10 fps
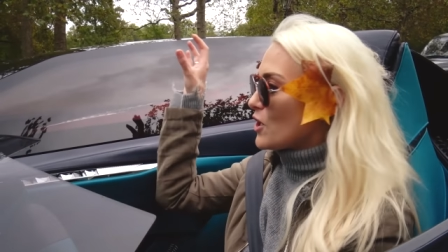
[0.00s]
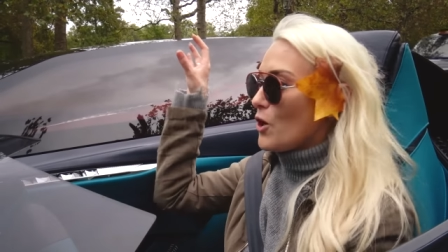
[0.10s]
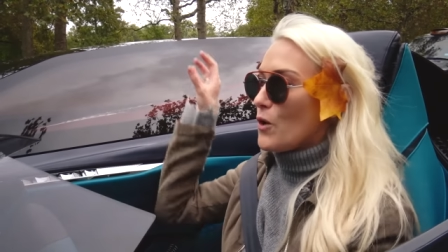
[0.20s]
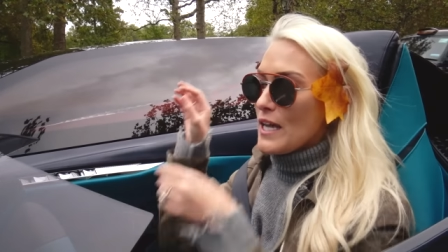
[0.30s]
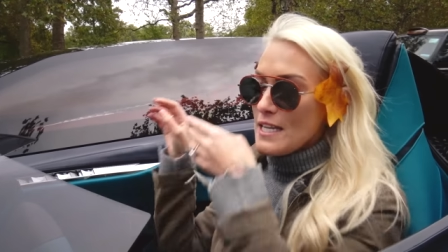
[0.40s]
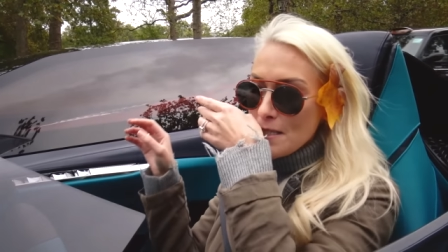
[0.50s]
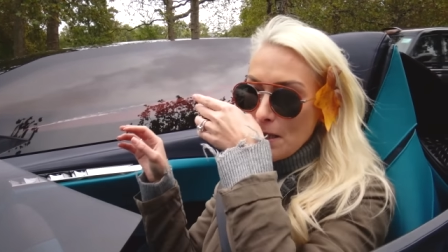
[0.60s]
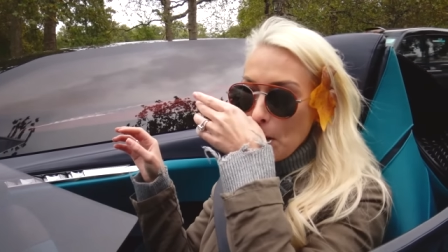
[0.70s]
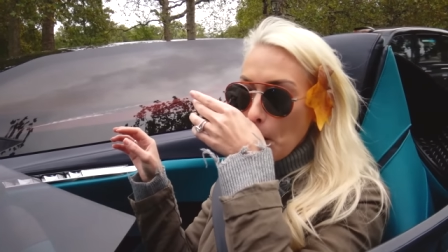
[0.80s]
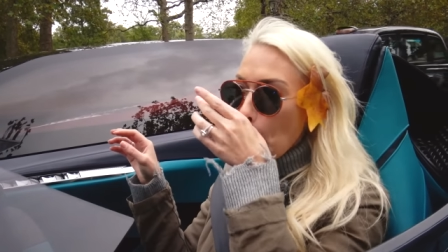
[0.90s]
to go
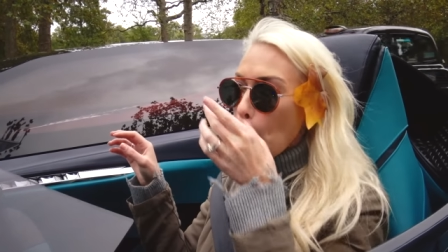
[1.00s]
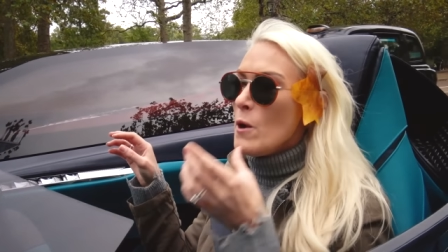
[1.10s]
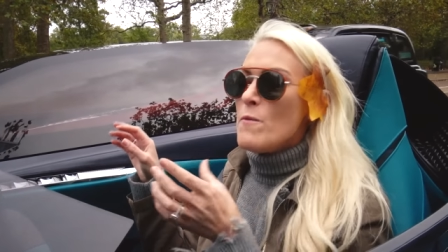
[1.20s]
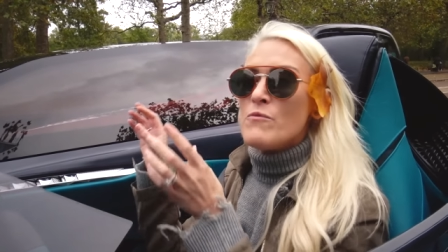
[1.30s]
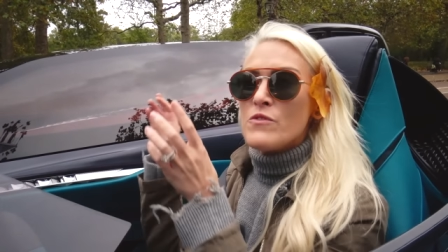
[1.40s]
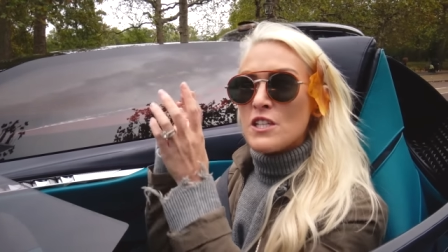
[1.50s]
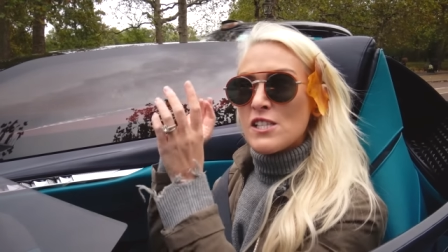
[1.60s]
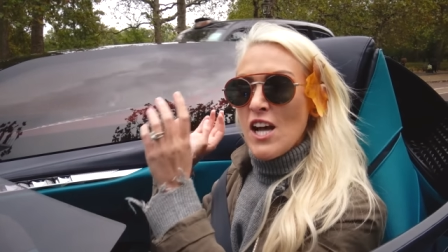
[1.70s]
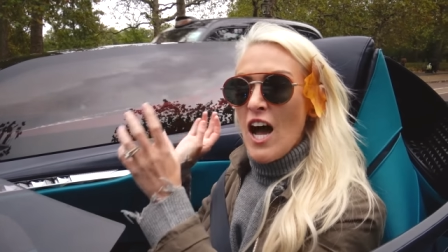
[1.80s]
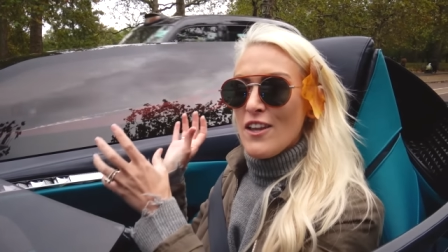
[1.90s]
into the
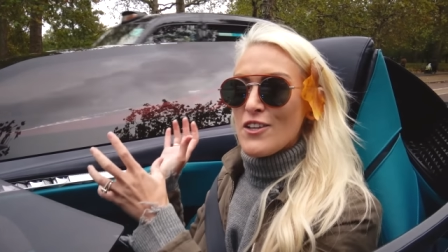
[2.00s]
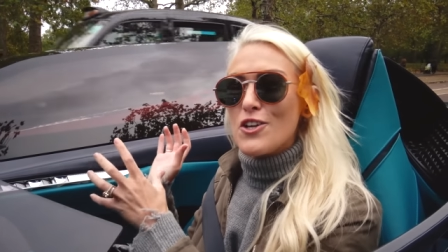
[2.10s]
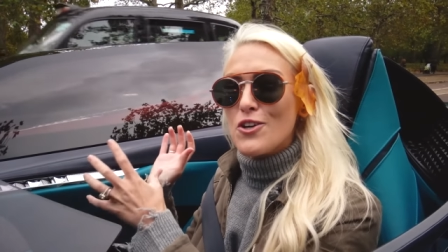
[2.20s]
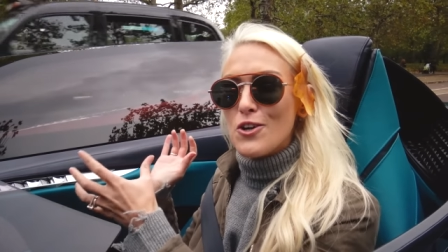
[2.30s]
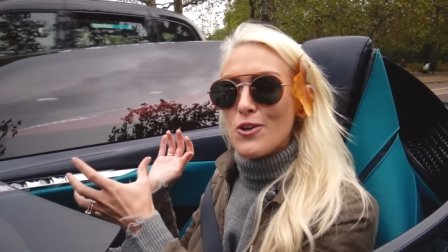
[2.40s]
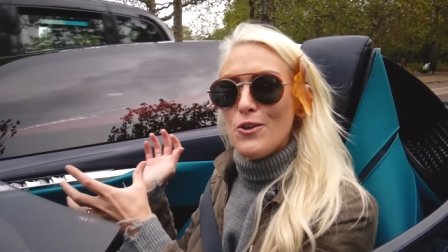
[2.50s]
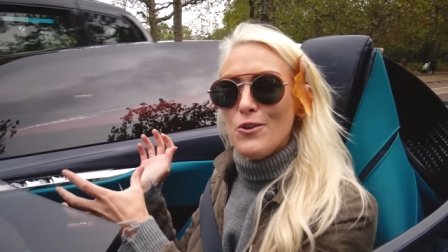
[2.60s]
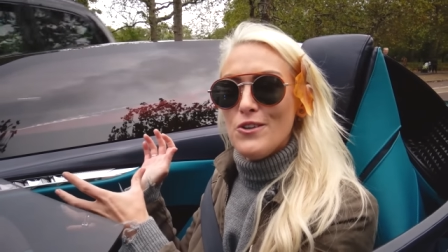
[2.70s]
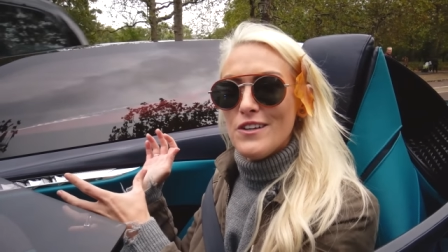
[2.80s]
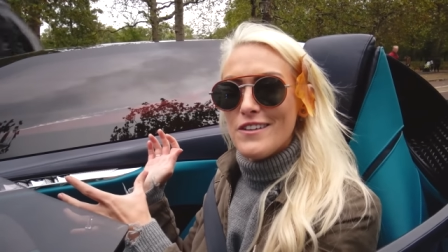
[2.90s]
silent
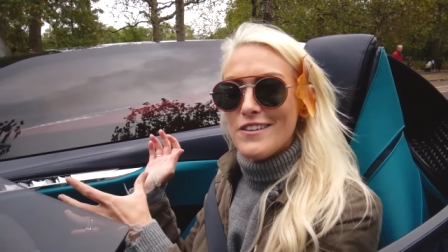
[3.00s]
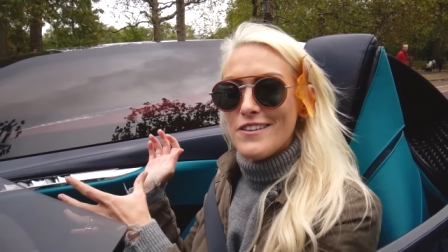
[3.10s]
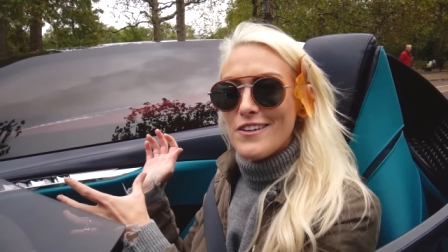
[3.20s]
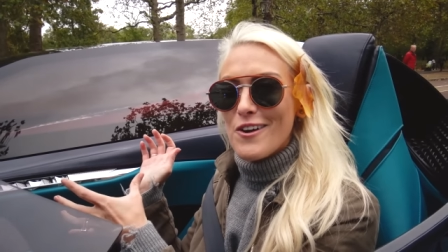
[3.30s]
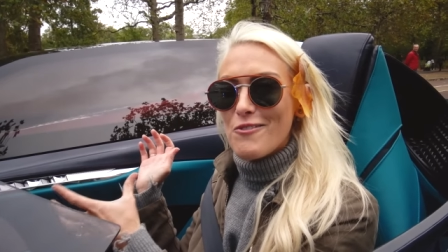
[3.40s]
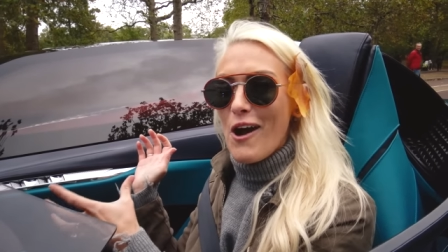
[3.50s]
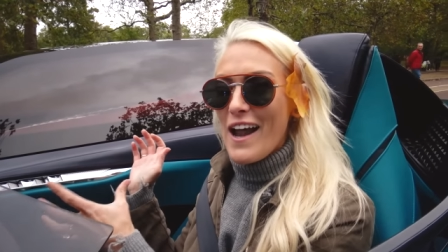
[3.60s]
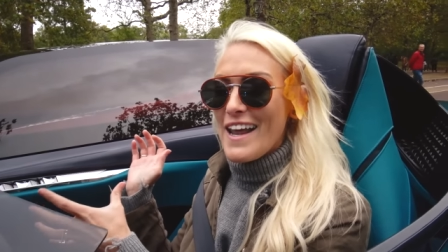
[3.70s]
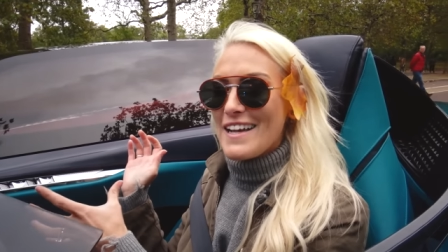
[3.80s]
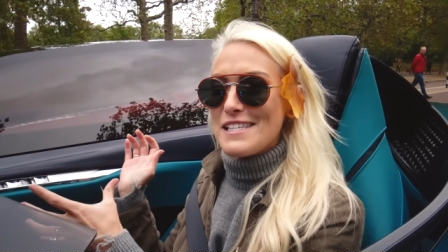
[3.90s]
cocoon
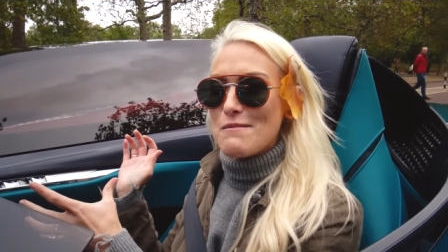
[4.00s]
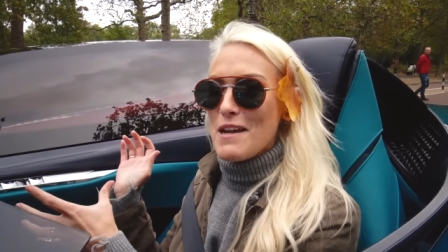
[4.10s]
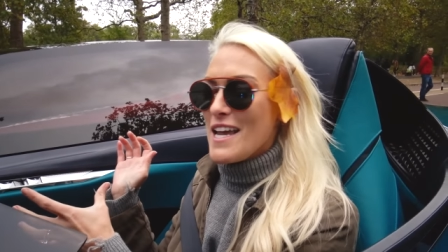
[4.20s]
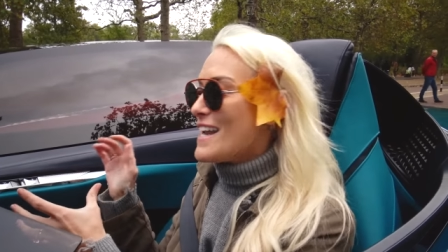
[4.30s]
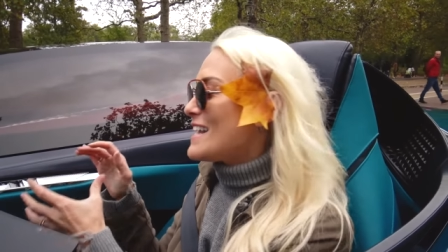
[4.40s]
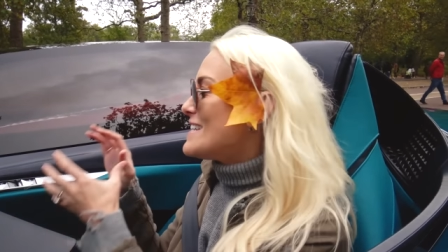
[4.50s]
right next to me. And